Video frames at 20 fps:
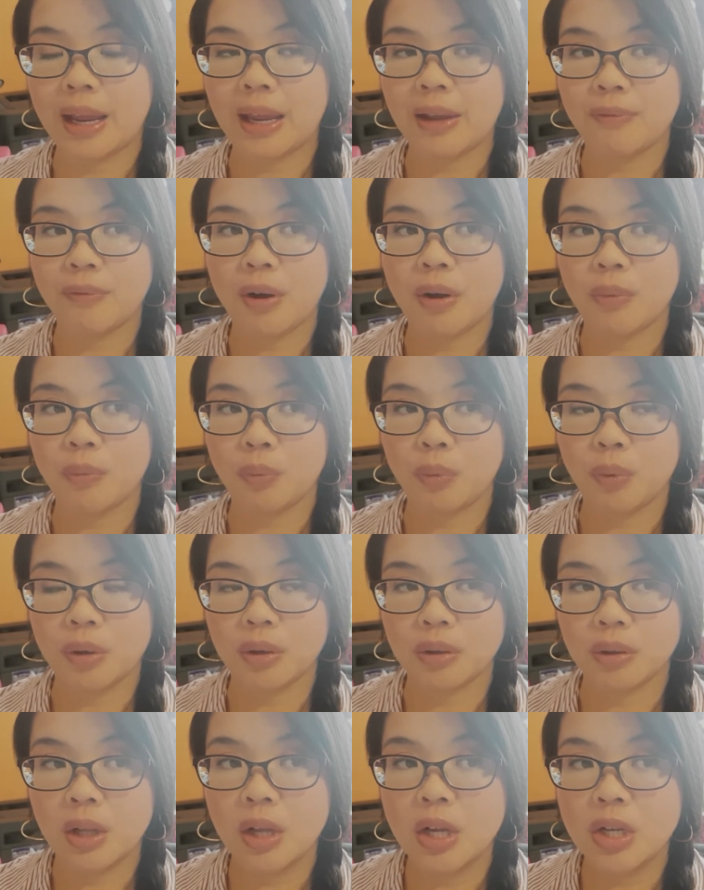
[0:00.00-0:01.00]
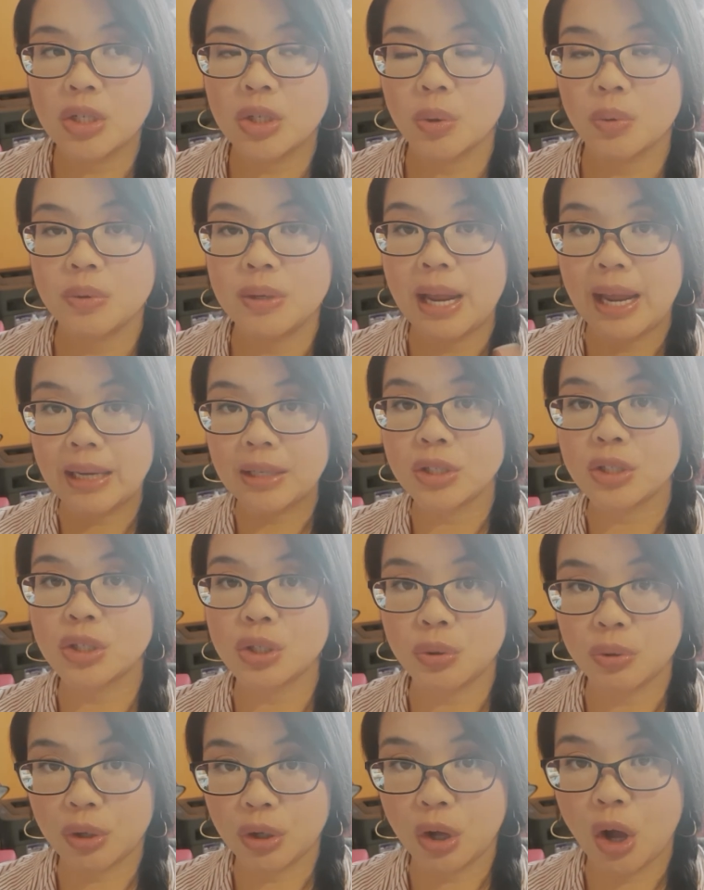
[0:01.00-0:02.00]
Avon will donate
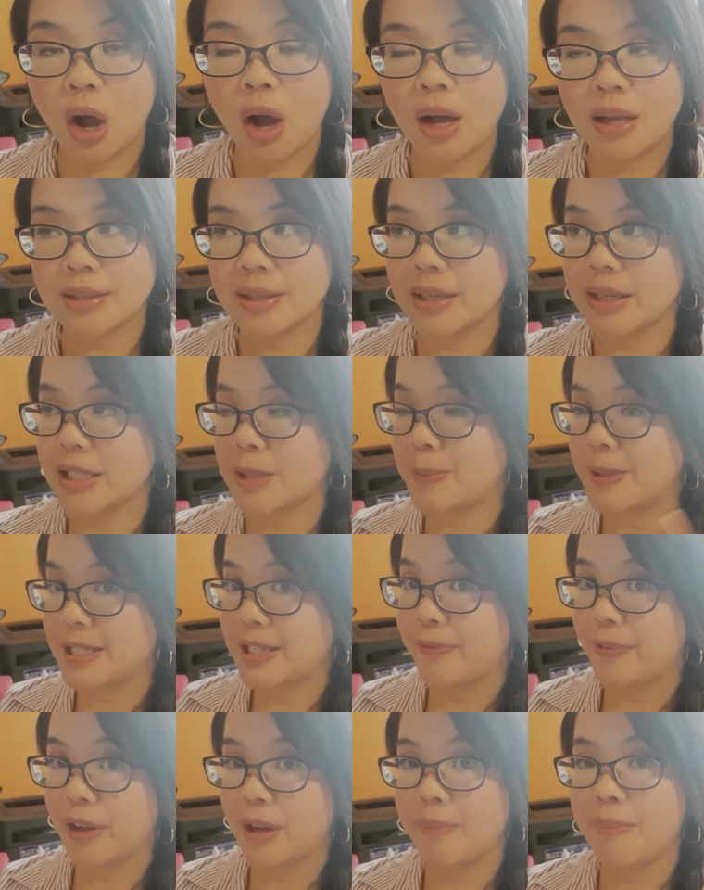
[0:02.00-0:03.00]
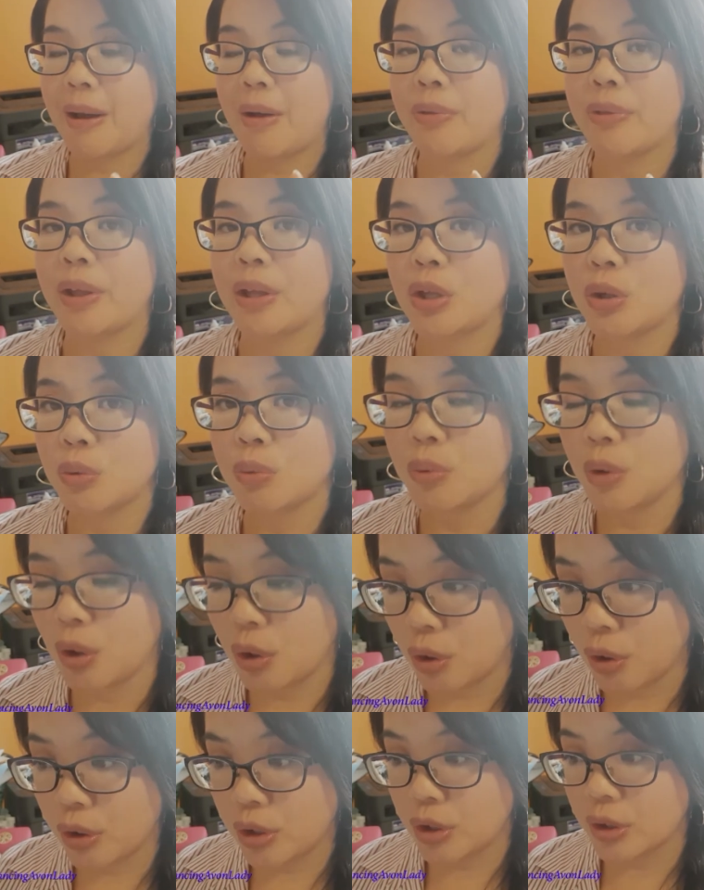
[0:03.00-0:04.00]
to the cause and a specific amount that you
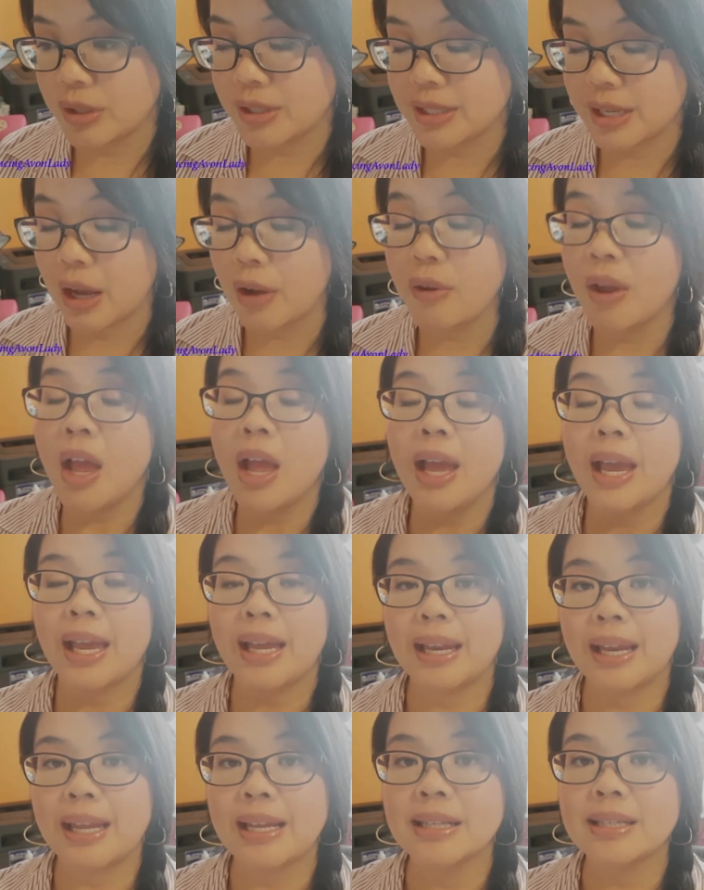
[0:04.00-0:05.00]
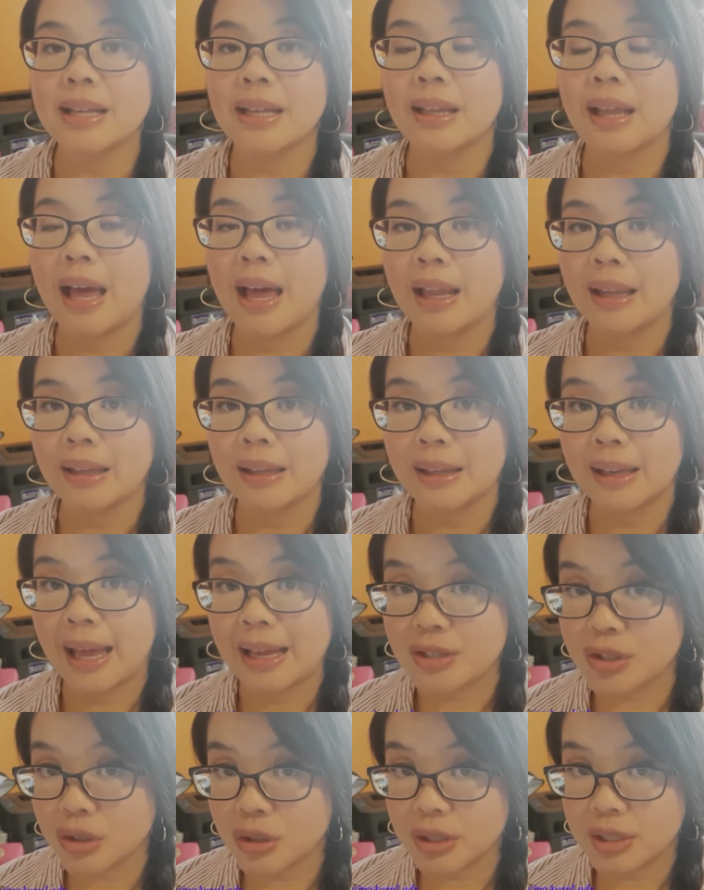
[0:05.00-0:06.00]
earn yourself. It is a
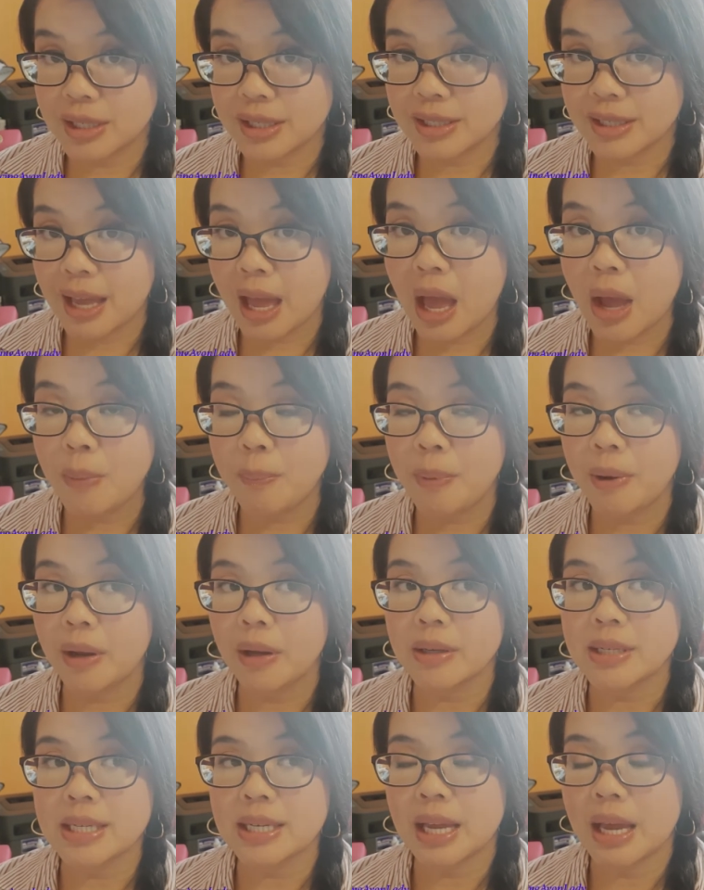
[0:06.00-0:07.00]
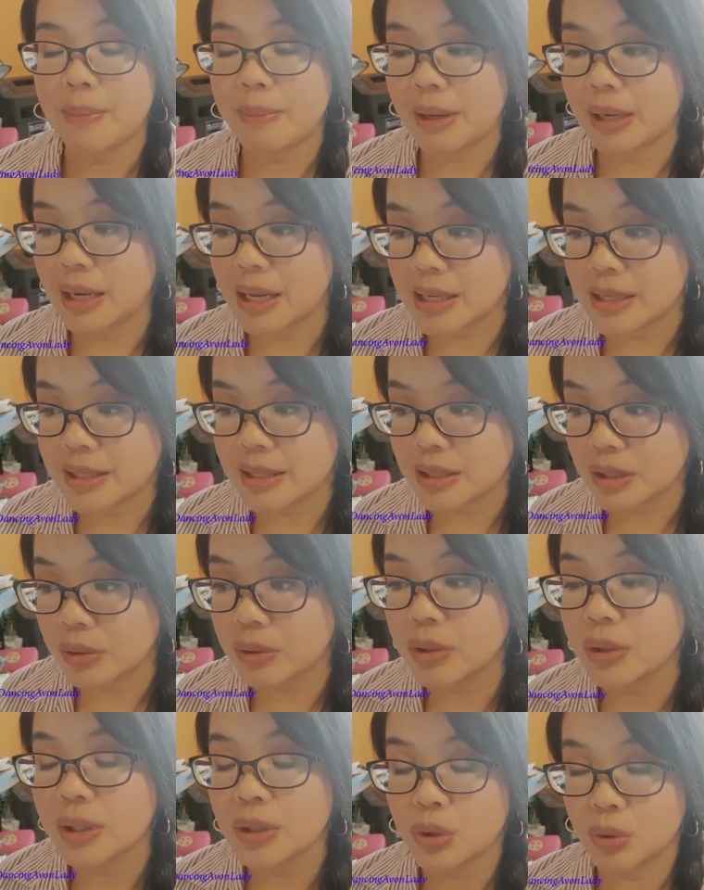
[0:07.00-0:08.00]
lesser discount, but I mean, it's still,
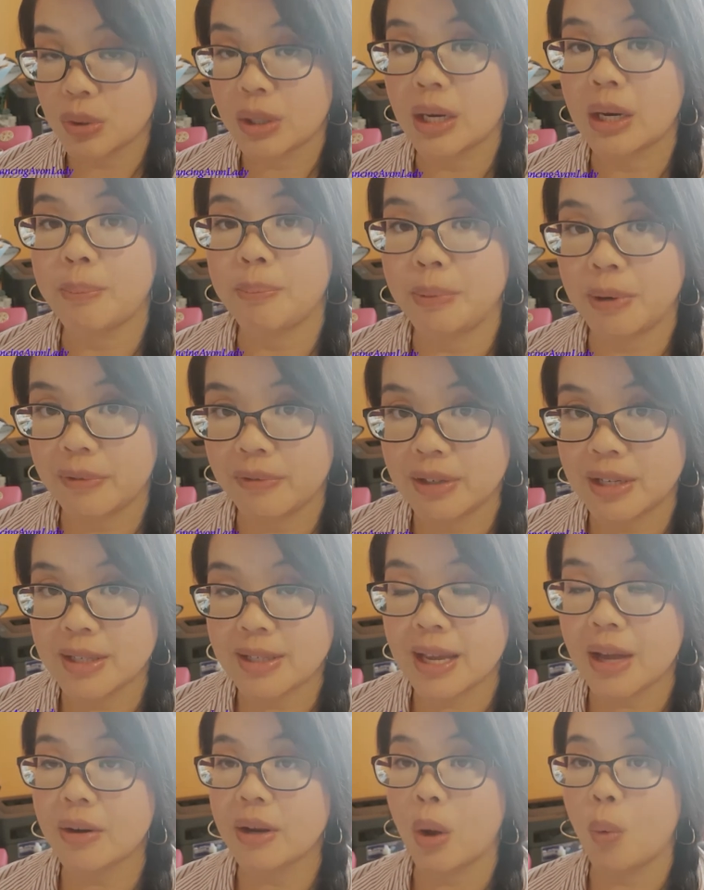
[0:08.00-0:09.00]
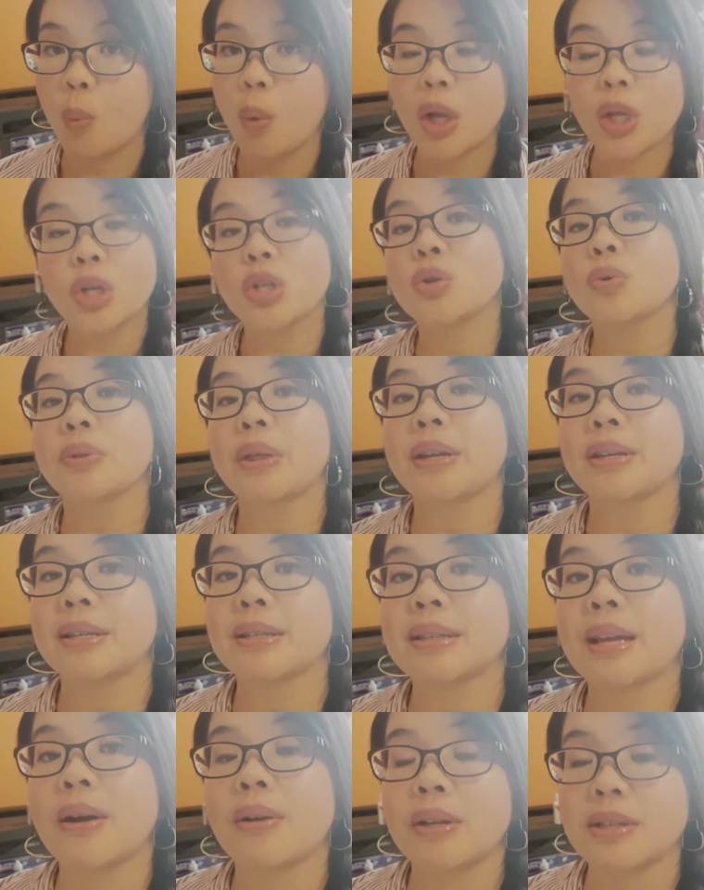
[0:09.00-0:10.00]
you do get a bit of a discount. Now, what you do with that
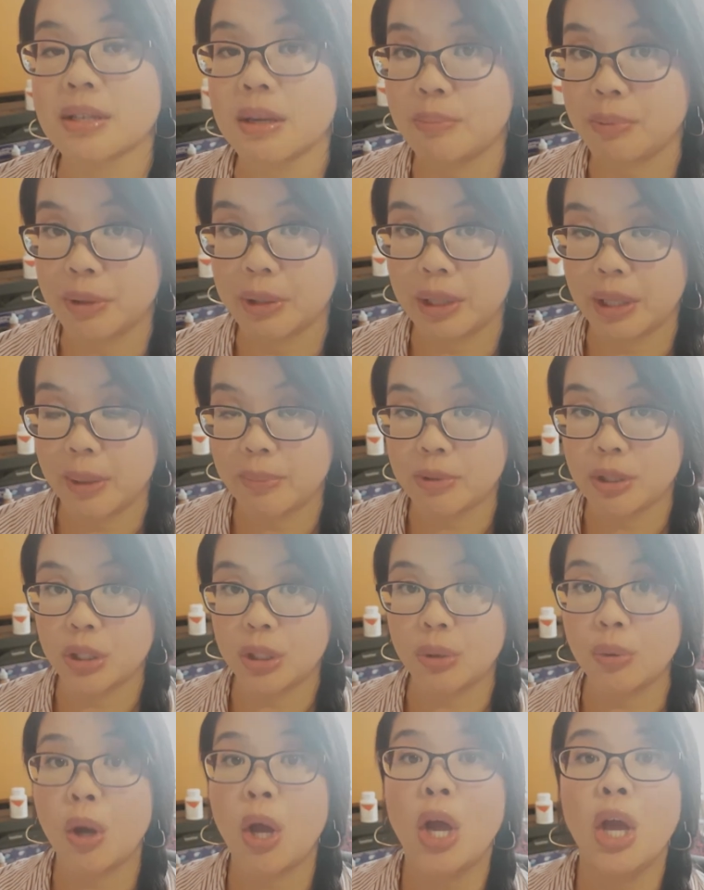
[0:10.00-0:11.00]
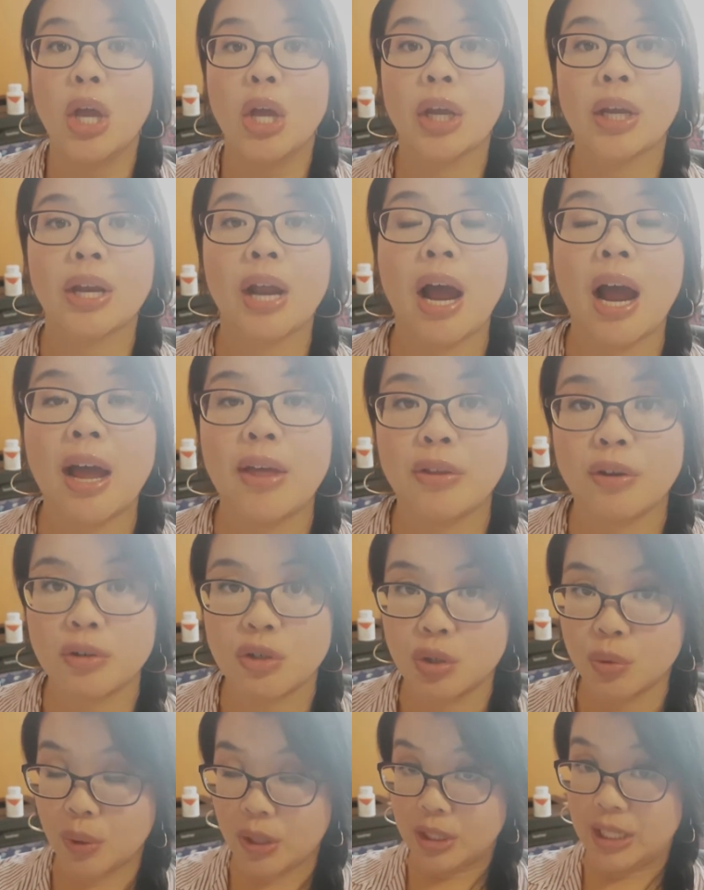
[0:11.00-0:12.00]
discount is completely up to you. You can either
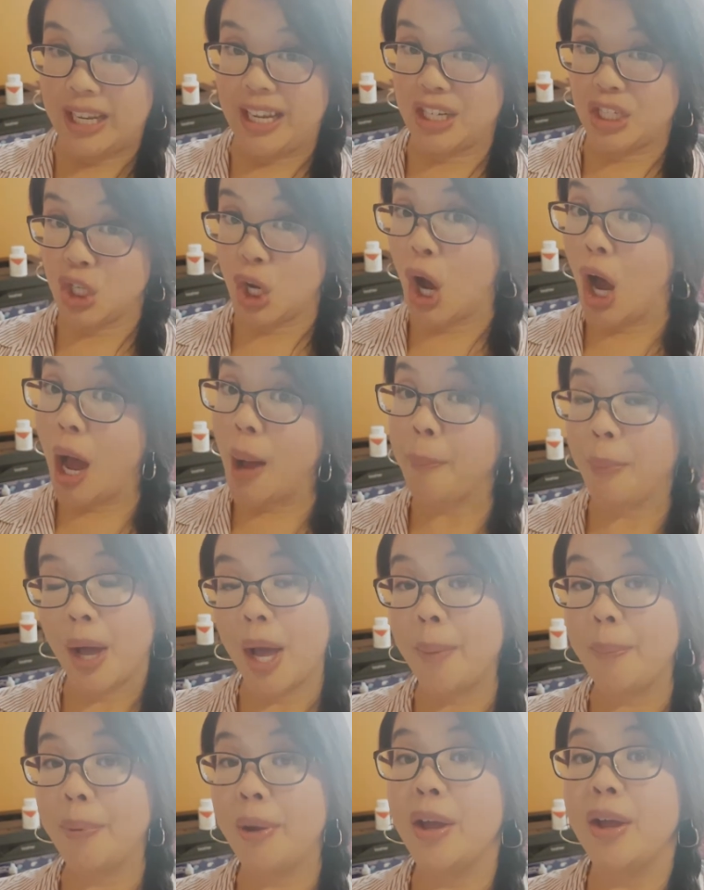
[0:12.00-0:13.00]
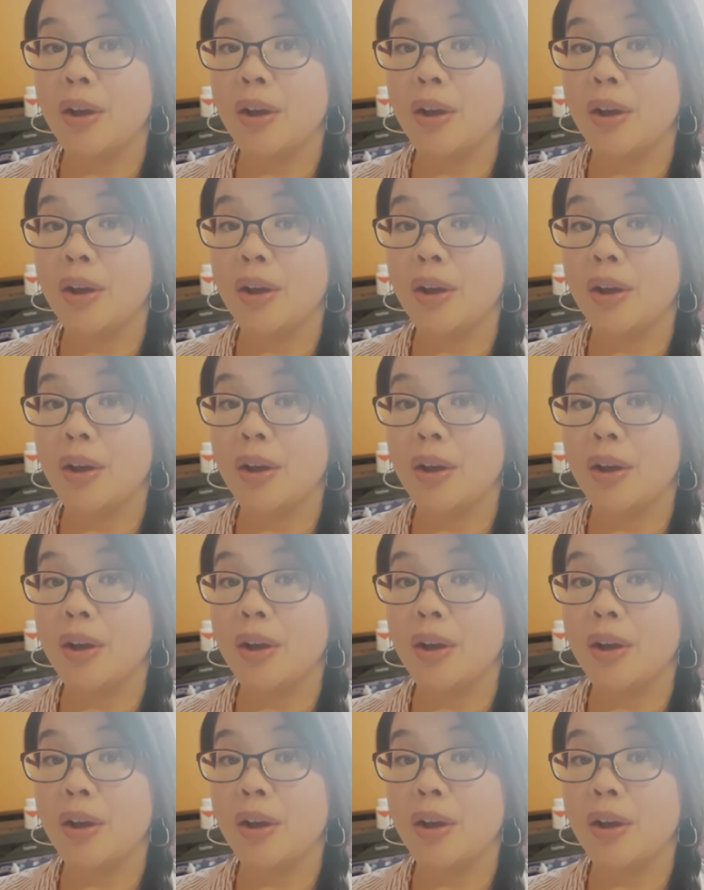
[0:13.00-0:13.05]
do it like a top up